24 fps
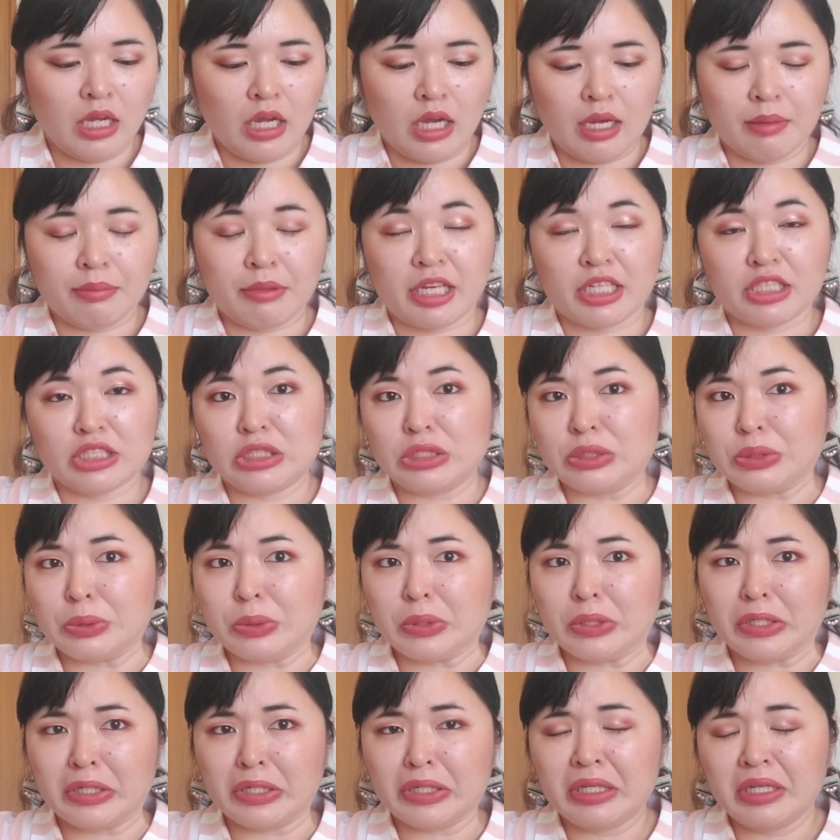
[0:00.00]
I'm not
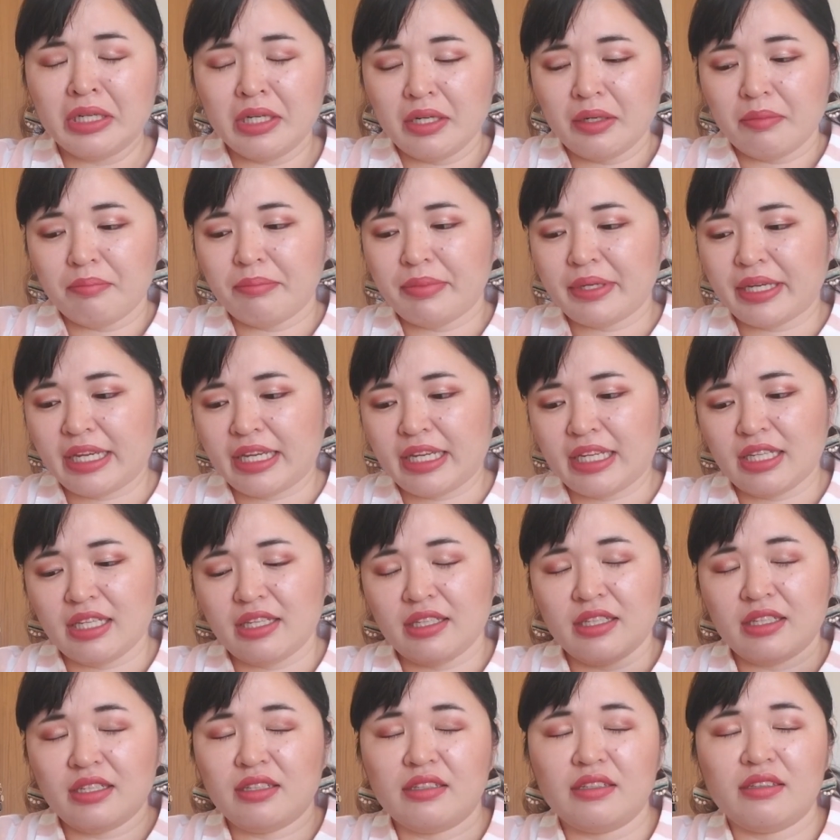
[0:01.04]
sure,
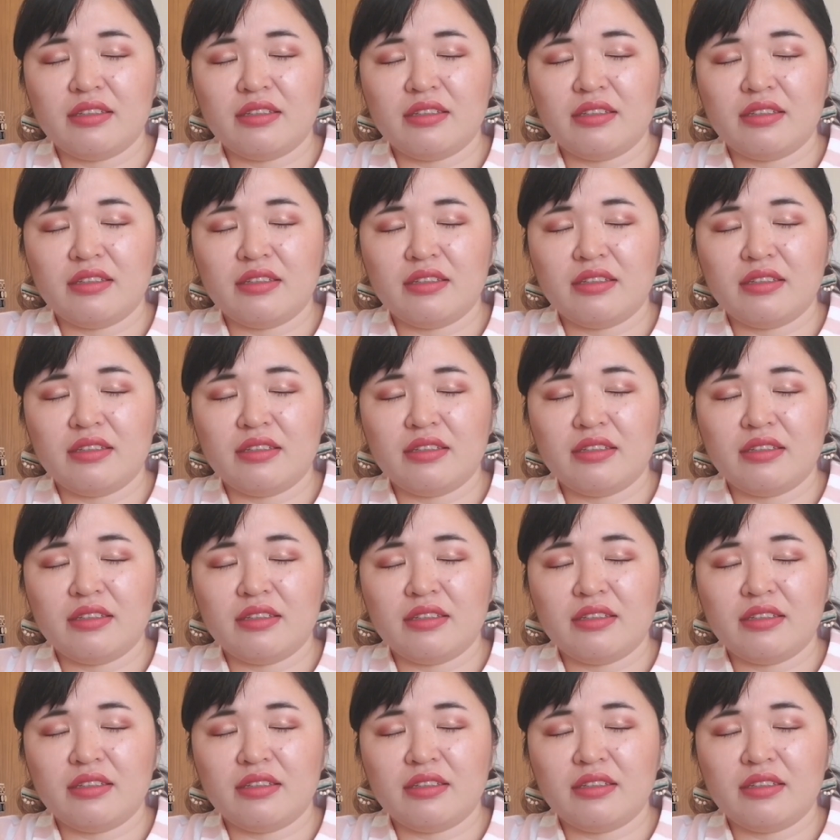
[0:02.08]
but